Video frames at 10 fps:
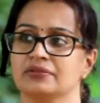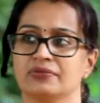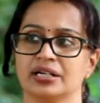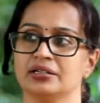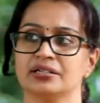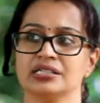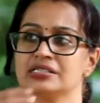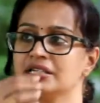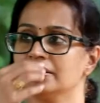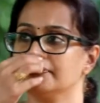One
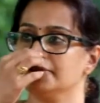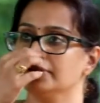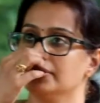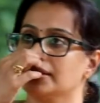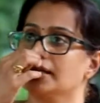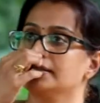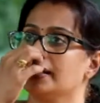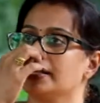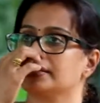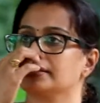reason, if you look at
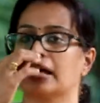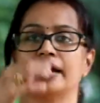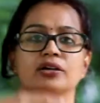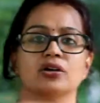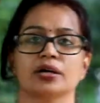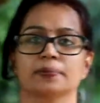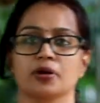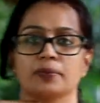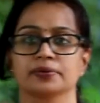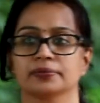our thyroid
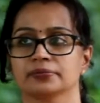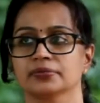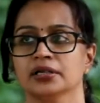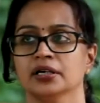problem,